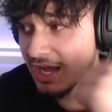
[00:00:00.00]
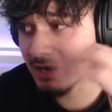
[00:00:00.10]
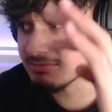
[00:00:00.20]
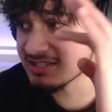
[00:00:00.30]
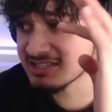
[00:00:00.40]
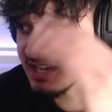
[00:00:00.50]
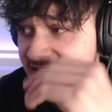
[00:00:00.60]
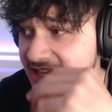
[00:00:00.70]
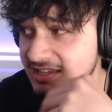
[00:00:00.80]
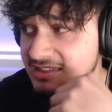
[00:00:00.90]
I'm just
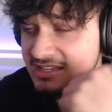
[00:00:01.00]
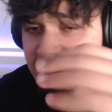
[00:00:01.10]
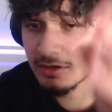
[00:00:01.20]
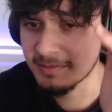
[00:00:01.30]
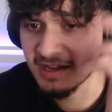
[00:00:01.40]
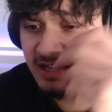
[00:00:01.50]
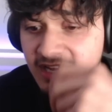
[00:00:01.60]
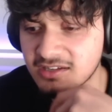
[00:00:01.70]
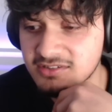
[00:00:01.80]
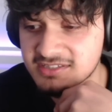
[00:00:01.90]
saying they saw a black
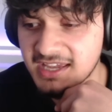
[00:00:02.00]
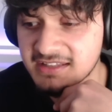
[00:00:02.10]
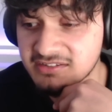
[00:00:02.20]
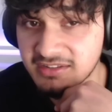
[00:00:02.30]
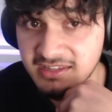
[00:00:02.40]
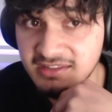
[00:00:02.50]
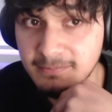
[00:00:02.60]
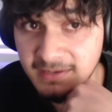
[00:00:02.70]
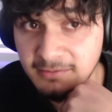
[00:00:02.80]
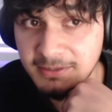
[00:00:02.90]
guy and got scared. So they
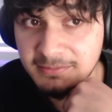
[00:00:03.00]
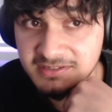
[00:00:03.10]
think black people are